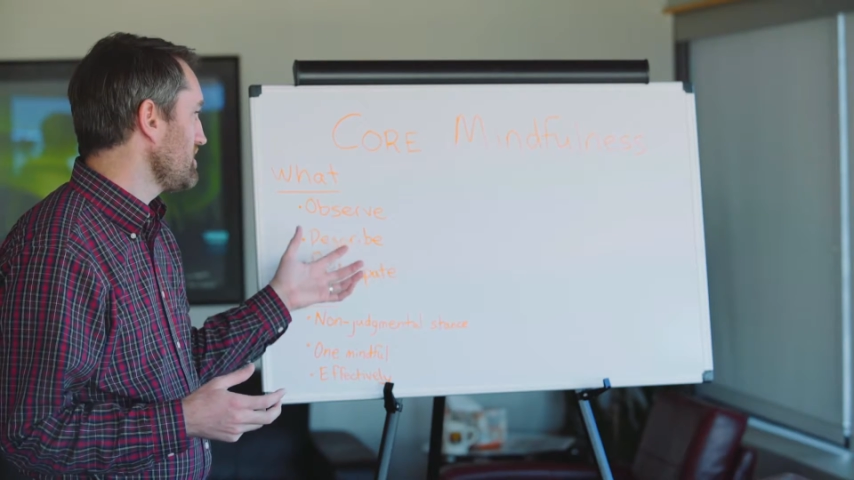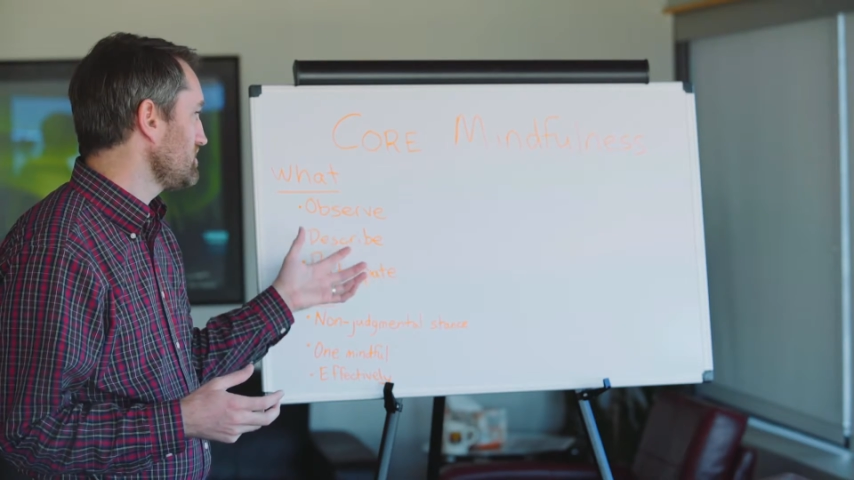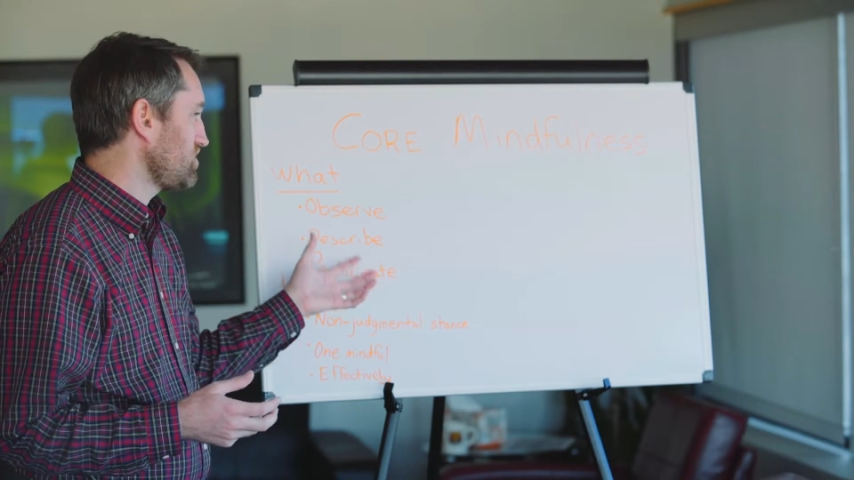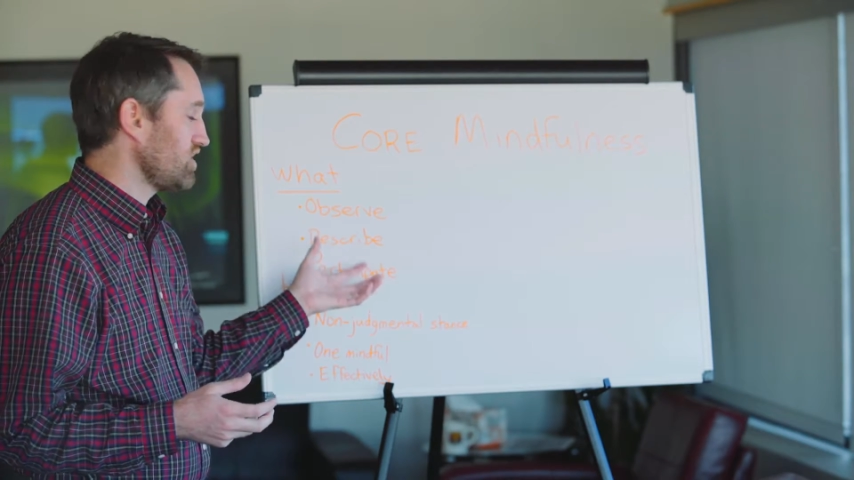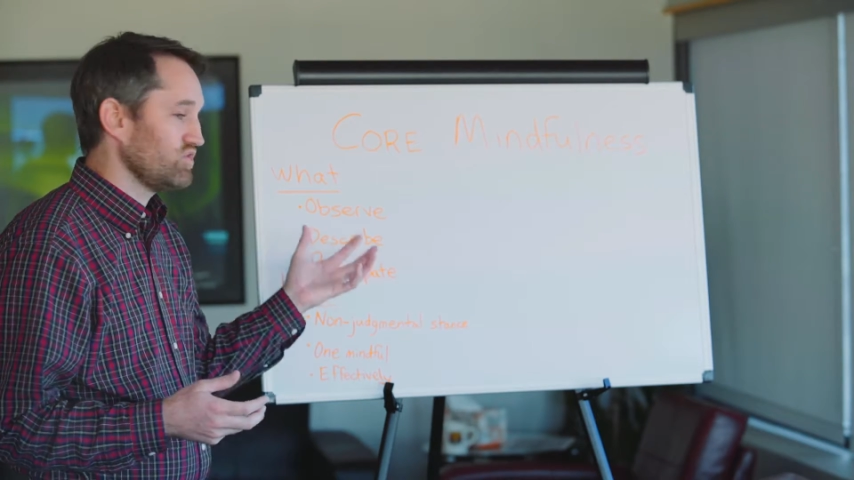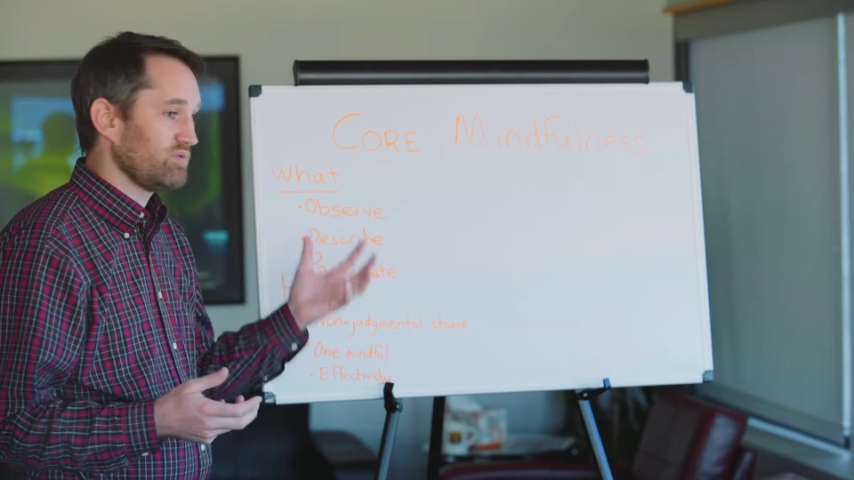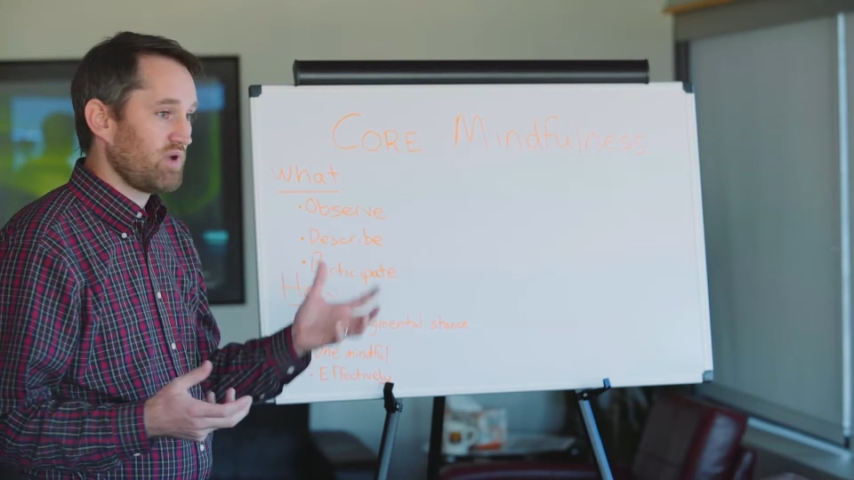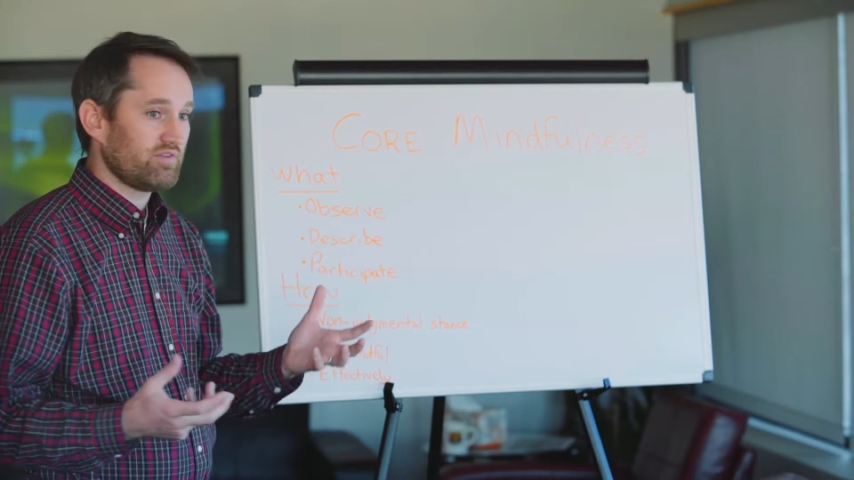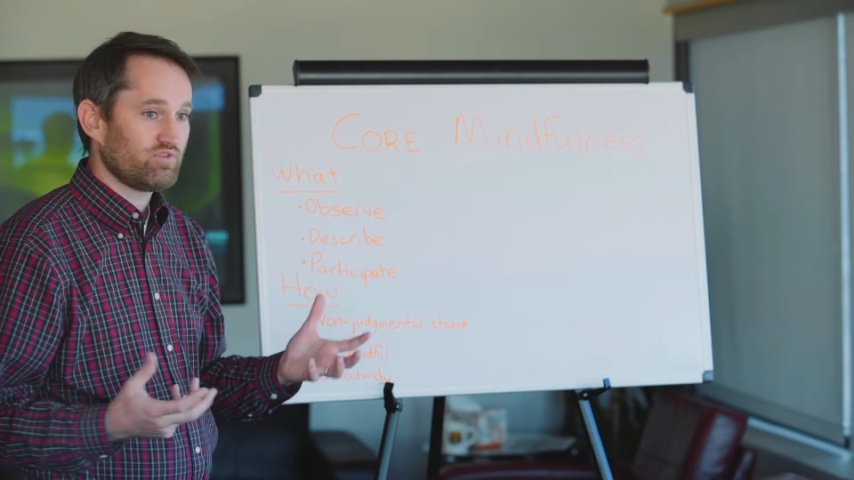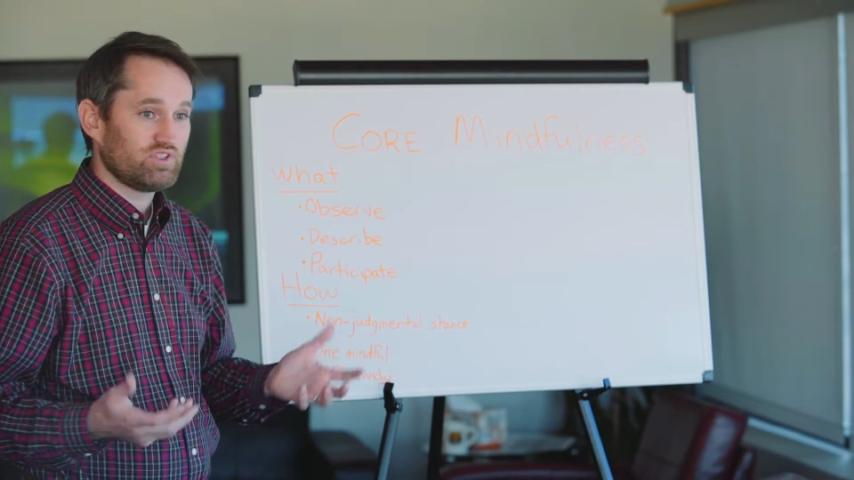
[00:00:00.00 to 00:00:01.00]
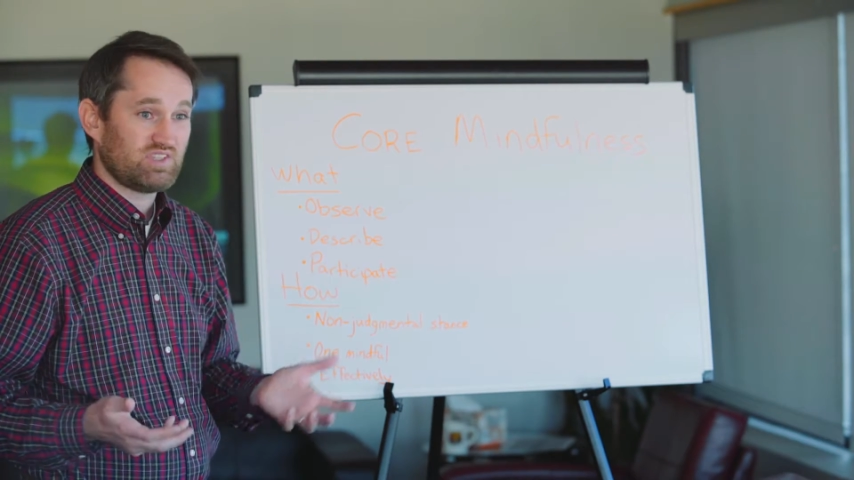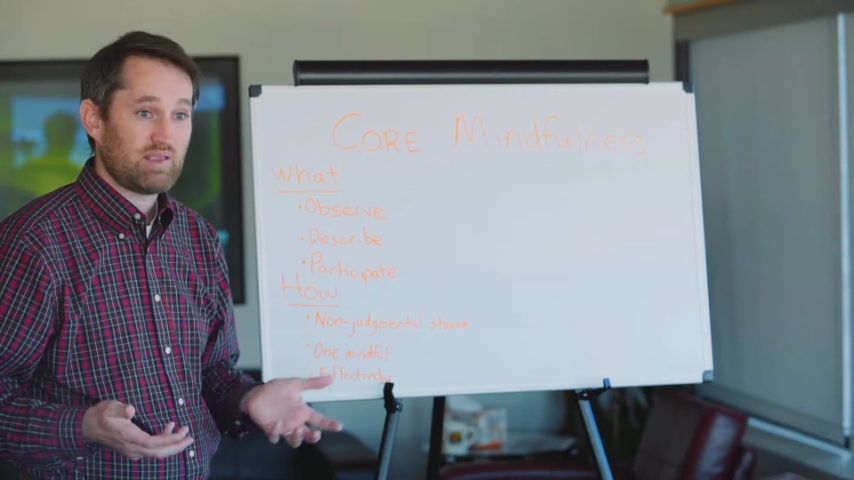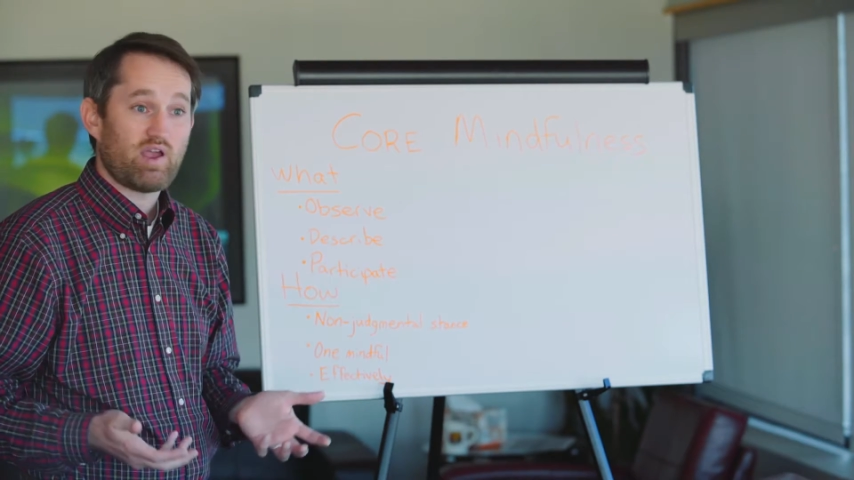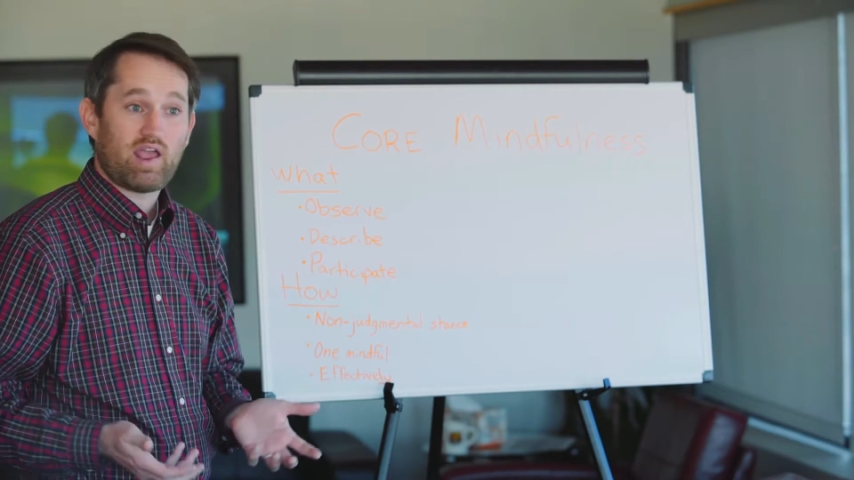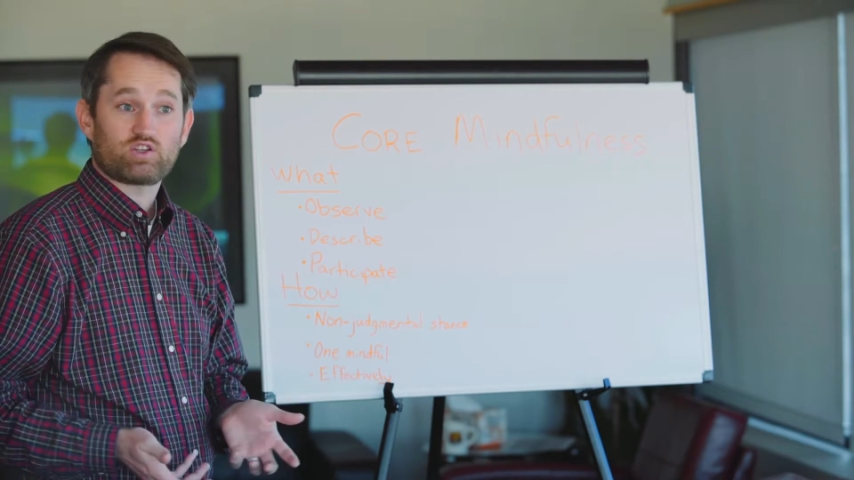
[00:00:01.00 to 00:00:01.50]
start doing mindfulness,
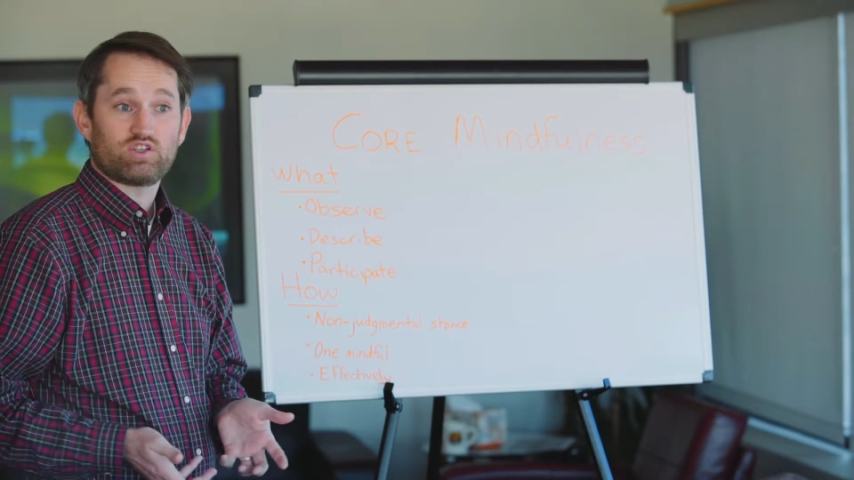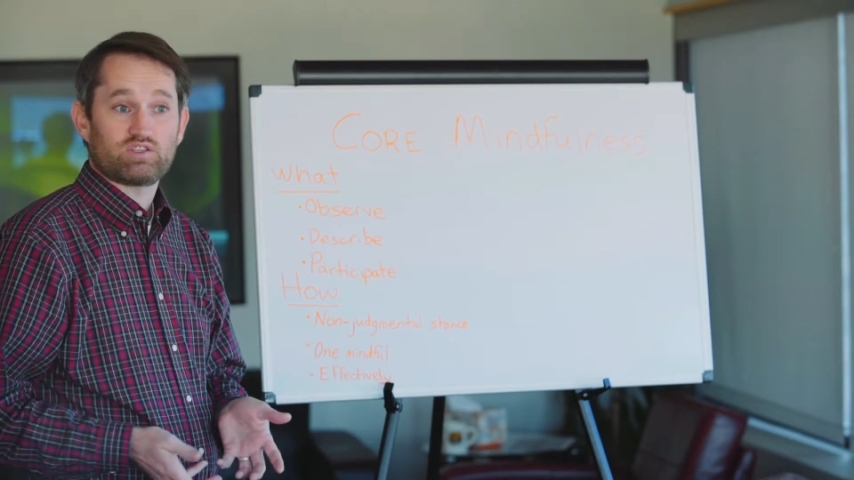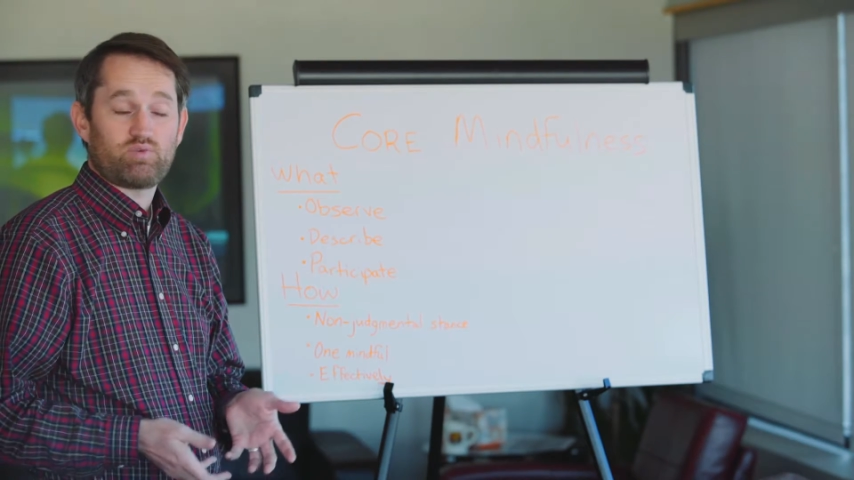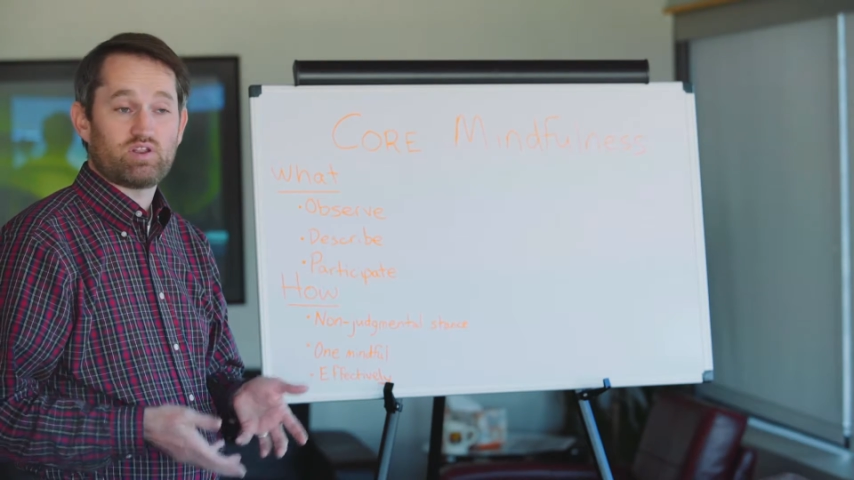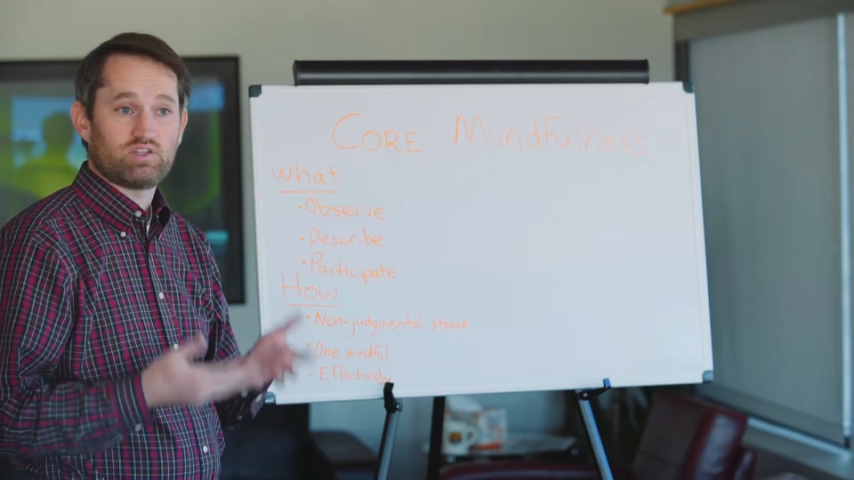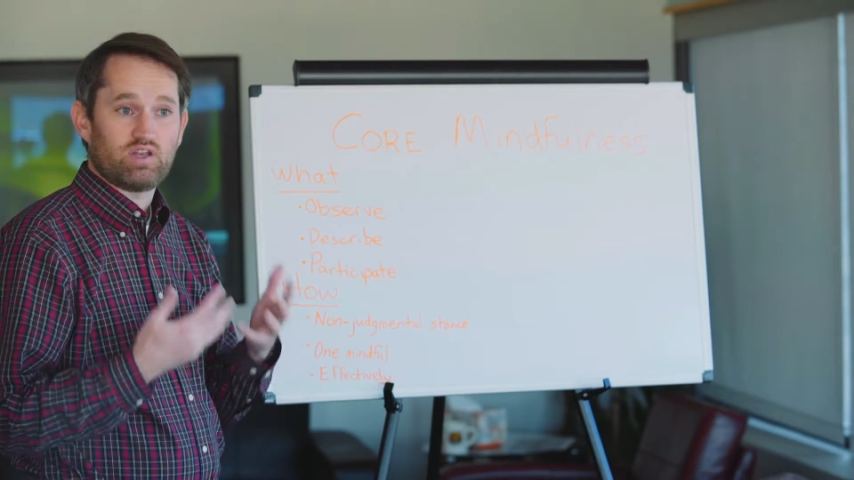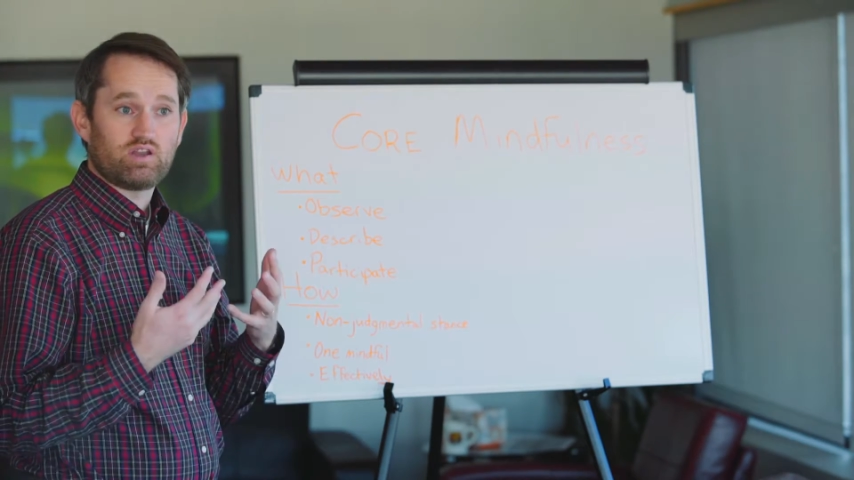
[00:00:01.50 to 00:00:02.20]
they might actually experience an